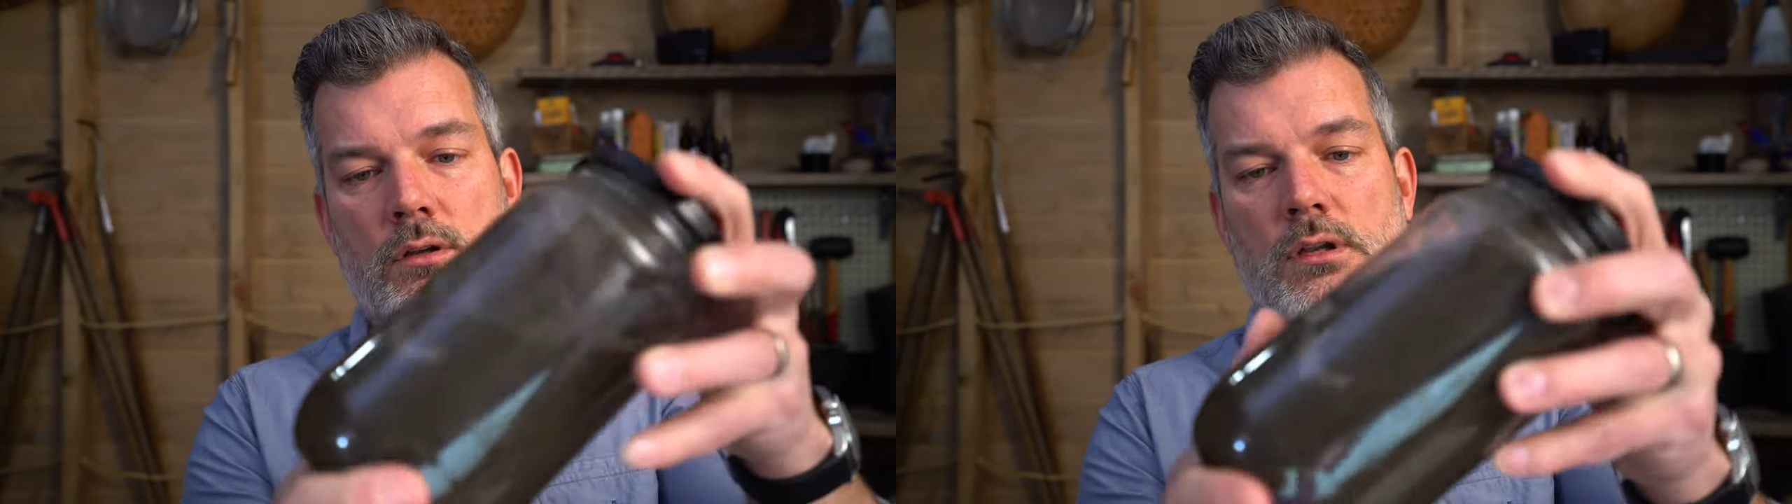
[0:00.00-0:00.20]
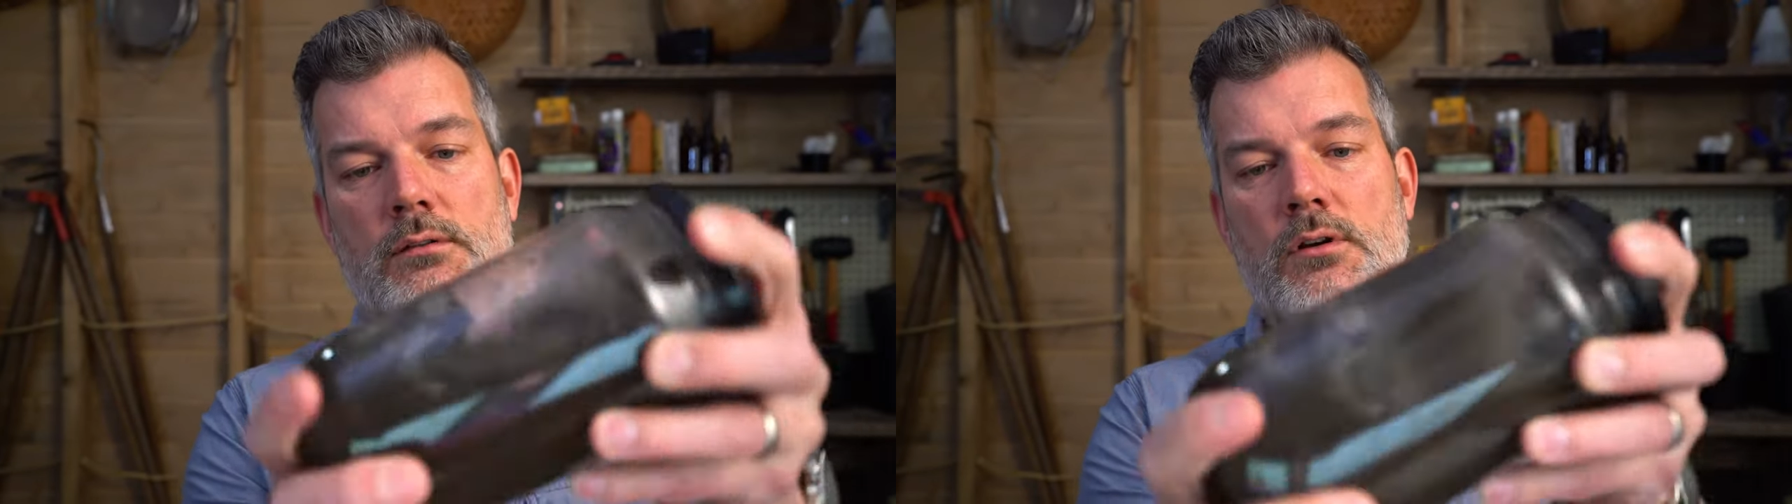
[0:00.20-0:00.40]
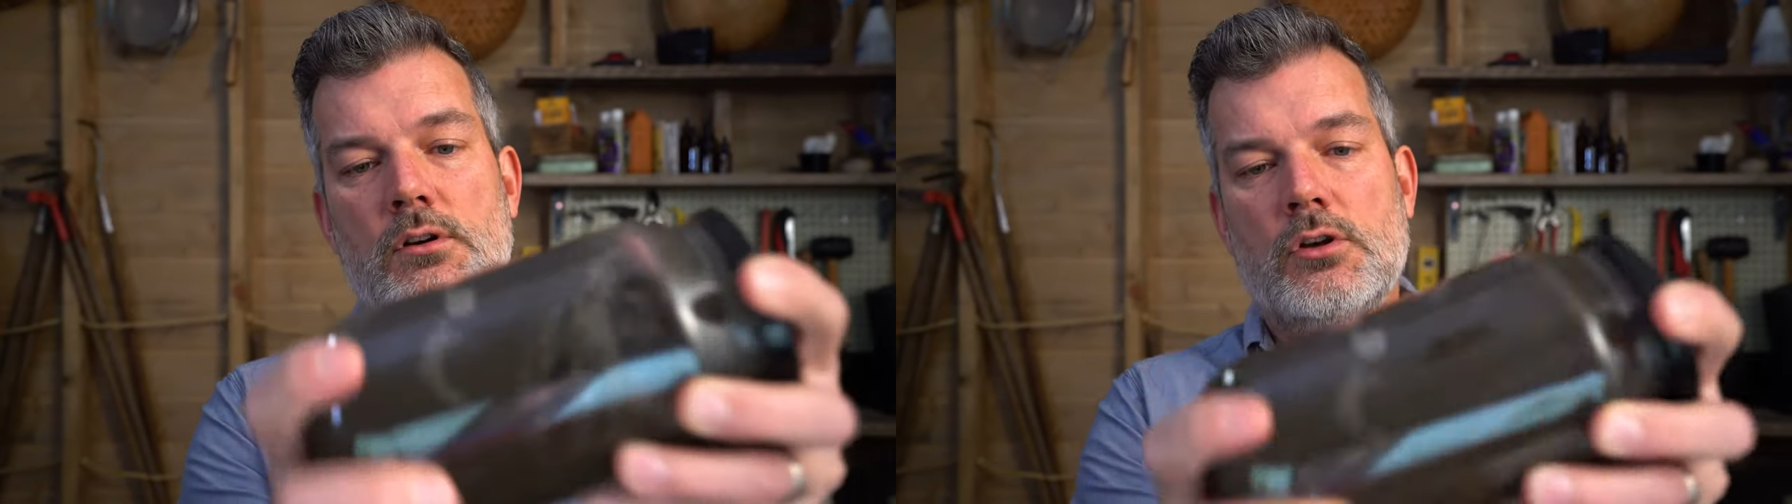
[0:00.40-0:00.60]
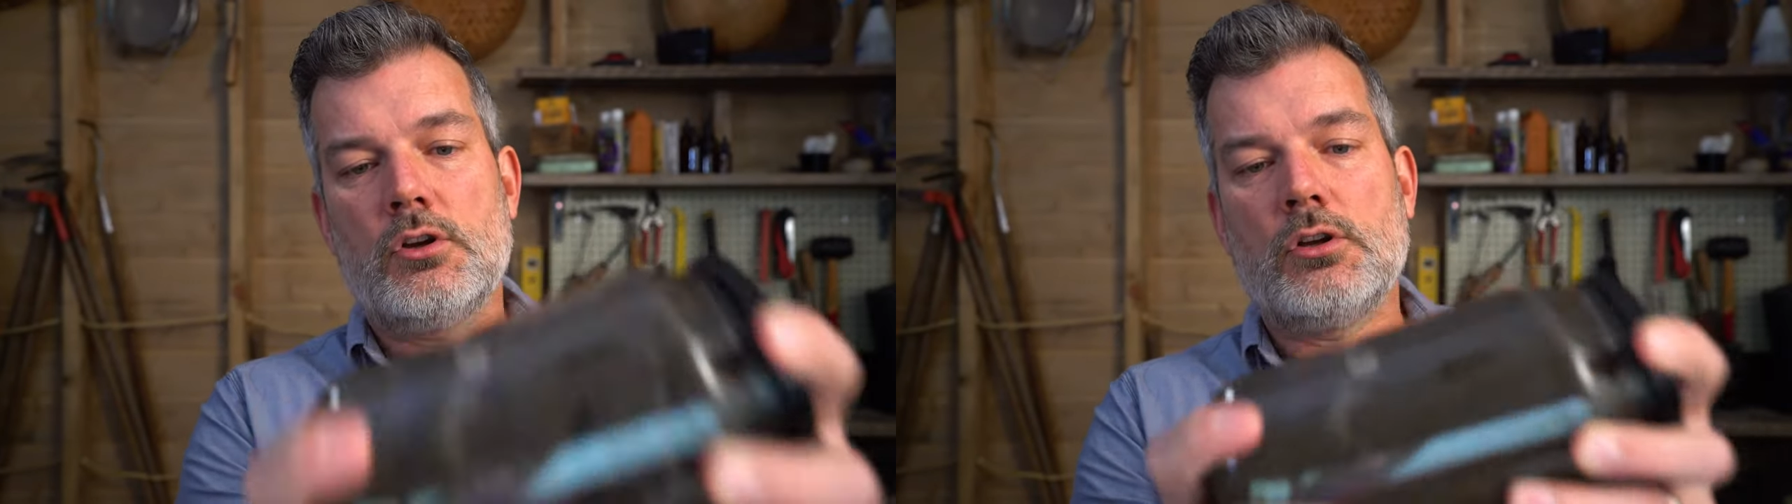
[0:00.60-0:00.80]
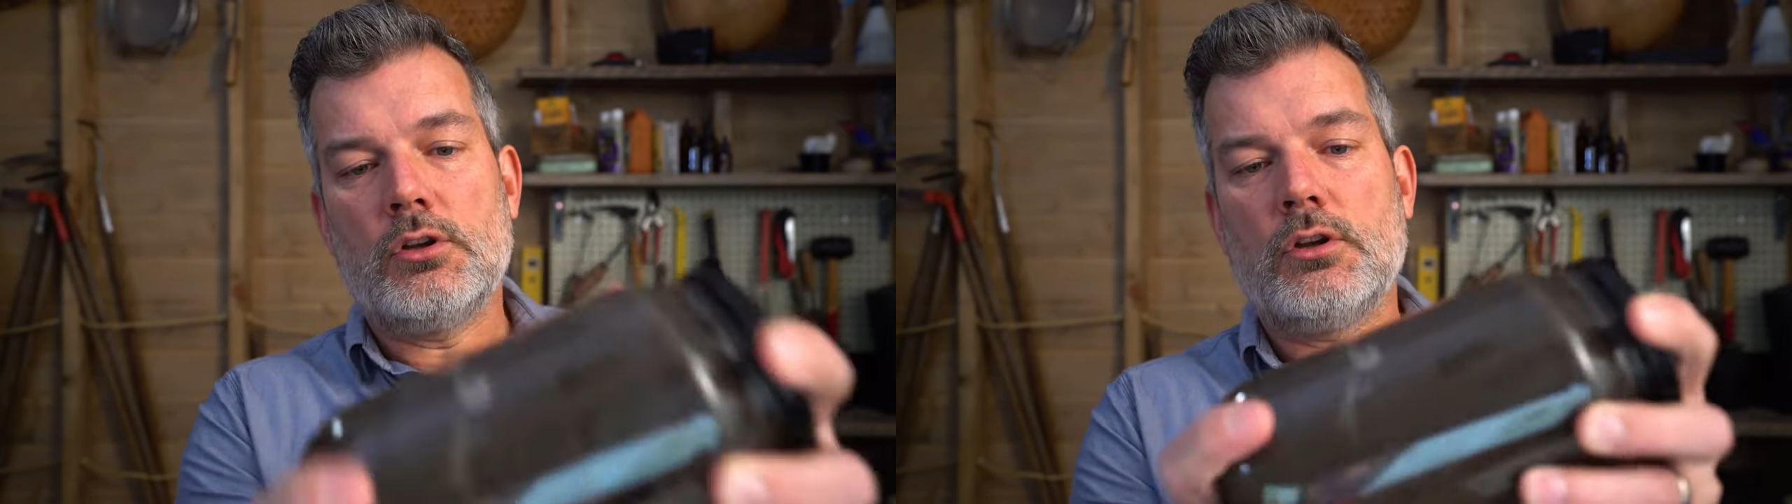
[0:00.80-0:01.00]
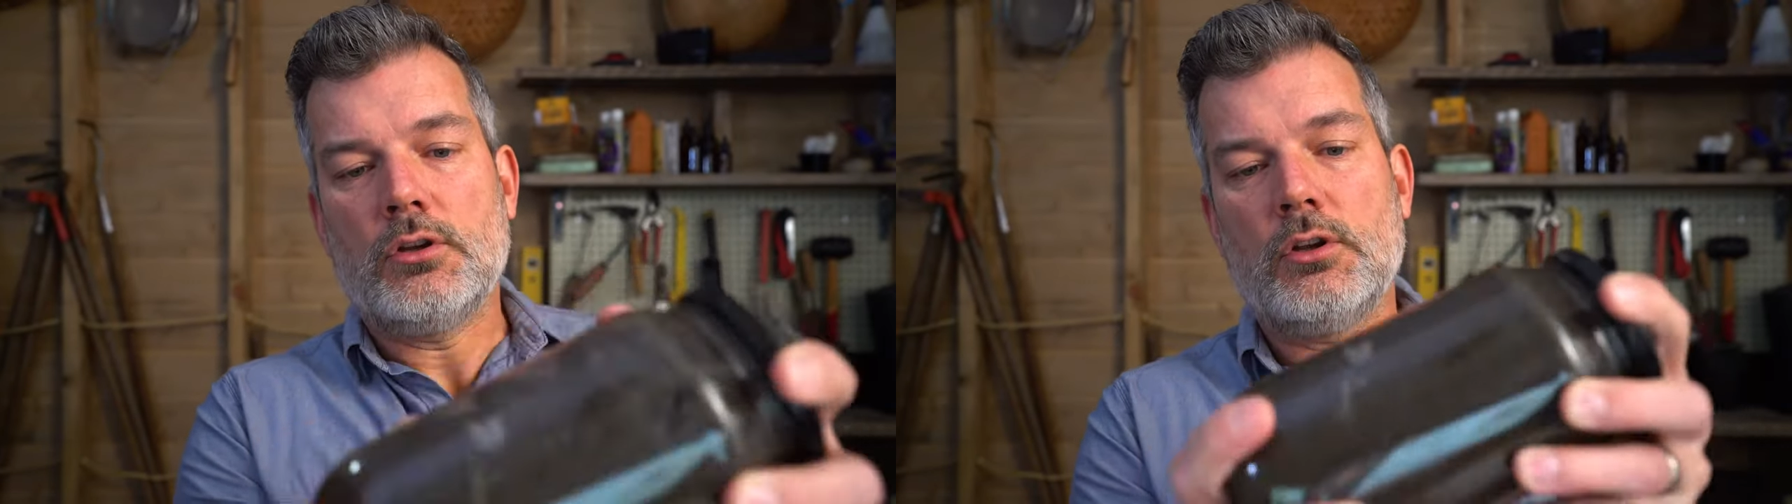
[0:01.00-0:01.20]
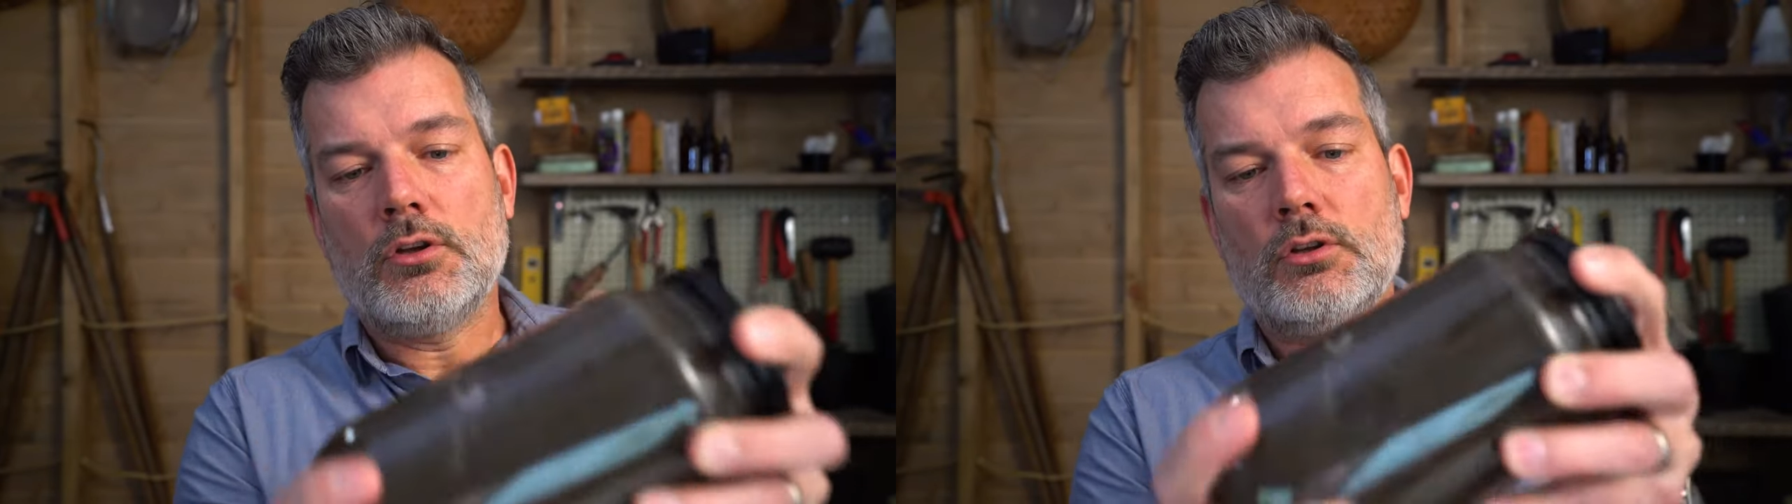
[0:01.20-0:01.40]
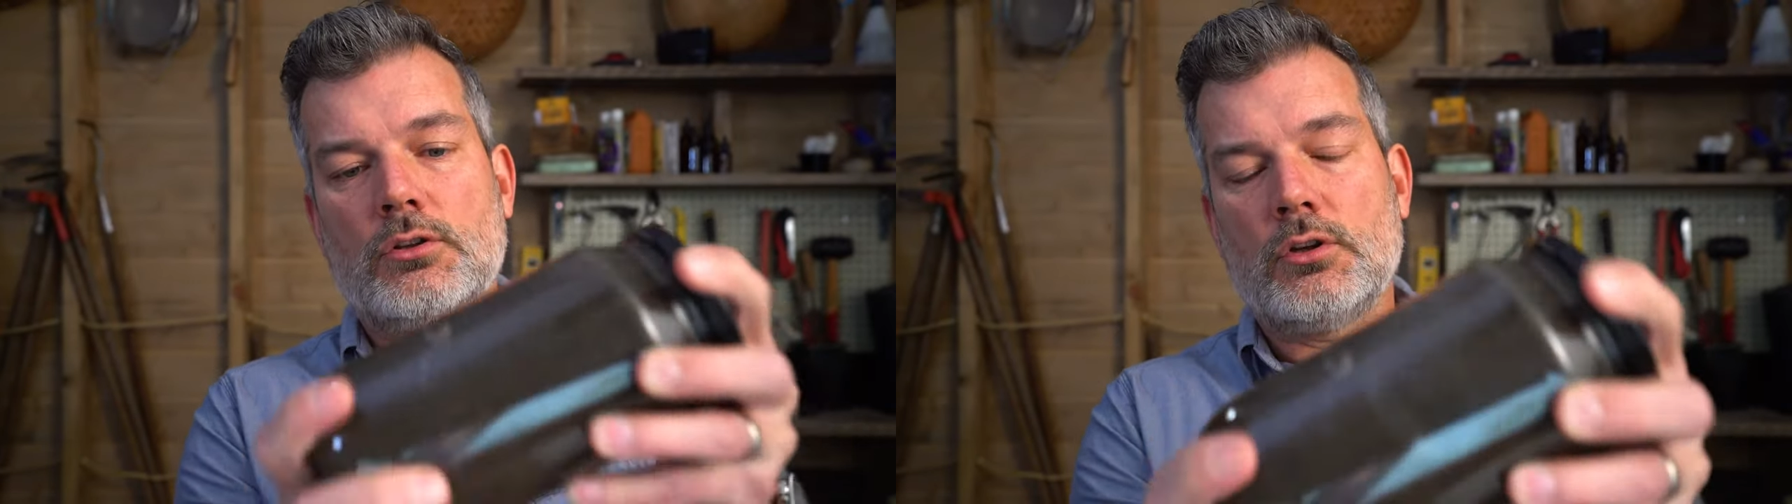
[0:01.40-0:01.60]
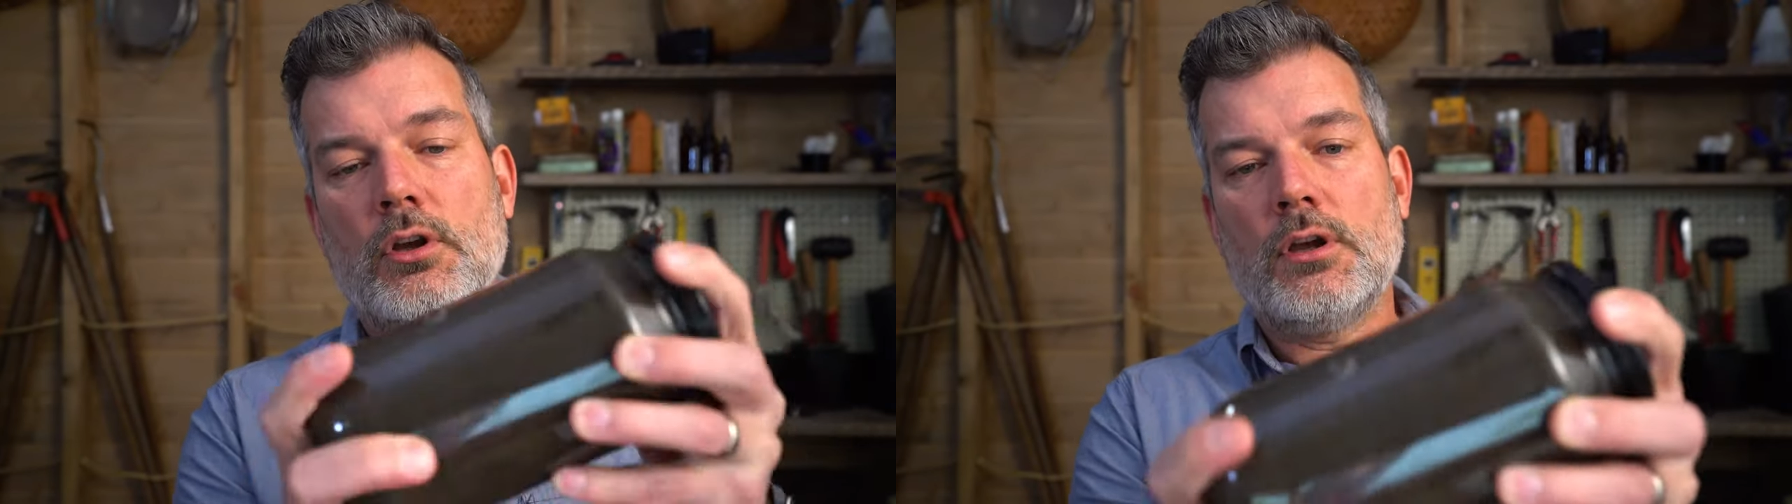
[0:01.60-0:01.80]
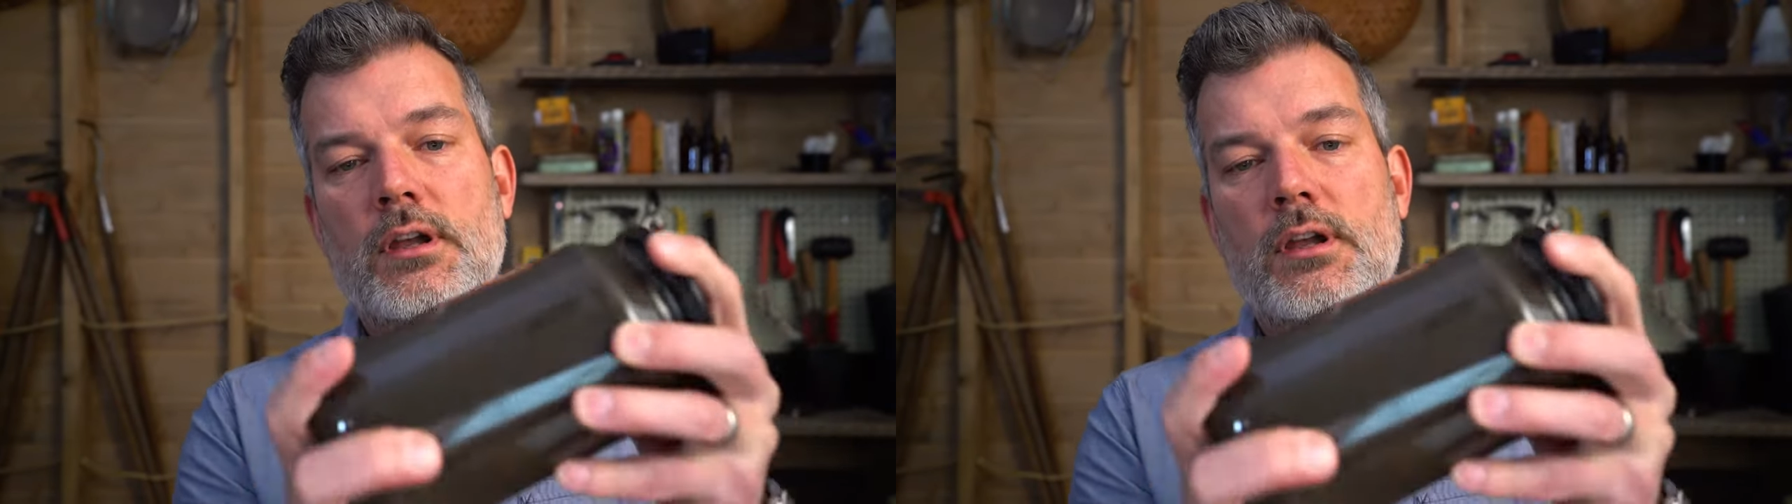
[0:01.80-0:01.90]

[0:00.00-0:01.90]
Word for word: Give, it.